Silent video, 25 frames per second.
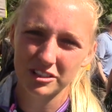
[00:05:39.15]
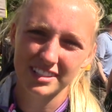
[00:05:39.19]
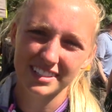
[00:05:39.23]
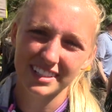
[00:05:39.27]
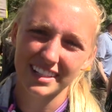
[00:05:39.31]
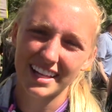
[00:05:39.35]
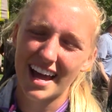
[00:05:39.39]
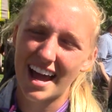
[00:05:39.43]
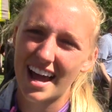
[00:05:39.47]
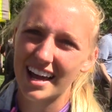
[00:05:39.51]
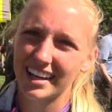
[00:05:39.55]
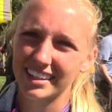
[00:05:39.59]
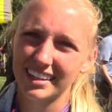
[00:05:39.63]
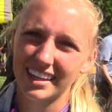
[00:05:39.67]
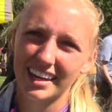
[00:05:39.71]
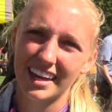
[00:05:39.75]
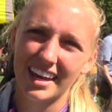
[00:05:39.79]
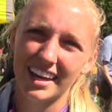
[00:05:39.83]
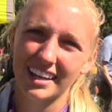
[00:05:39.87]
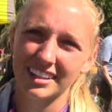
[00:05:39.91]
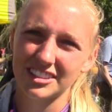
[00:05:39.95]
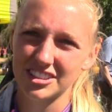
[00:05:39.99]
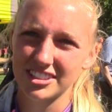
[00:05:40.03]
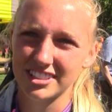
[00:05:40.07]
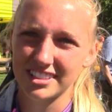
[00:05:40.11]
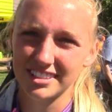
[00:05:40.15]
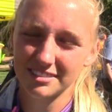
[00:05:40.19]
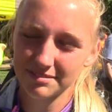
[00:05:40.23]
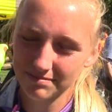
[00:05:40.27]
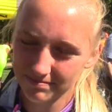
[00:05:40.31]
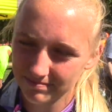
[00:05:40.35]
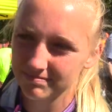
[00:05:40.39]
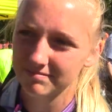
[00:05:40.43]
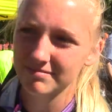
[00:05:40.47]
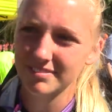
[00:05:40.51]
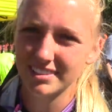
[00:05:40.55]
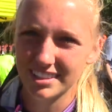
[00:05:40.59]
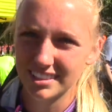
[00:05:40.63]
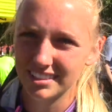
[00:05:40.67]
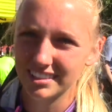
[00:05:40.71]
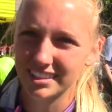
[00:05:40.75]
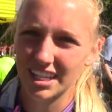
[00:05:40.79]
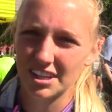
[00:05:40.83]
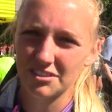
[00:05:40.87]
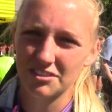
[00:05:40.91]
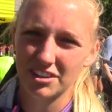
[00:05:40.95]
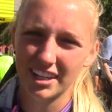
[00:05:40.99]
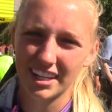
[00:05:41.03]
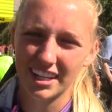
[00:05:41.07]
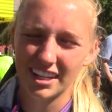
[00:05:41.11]
slacking, just
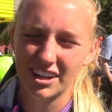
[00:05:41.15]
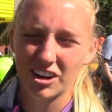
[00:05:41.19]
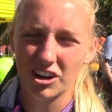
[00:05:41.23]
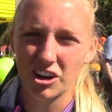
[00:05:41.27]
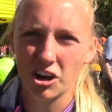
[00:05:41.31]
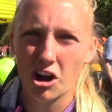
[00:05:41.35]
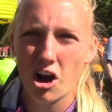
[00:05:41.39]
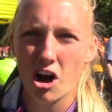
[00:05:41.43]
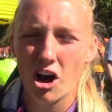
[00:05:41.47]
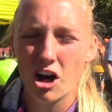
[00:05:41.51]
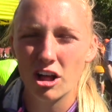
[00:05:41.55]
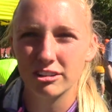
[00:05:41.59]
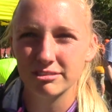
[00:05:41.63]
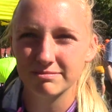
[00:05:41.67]
giving it our all.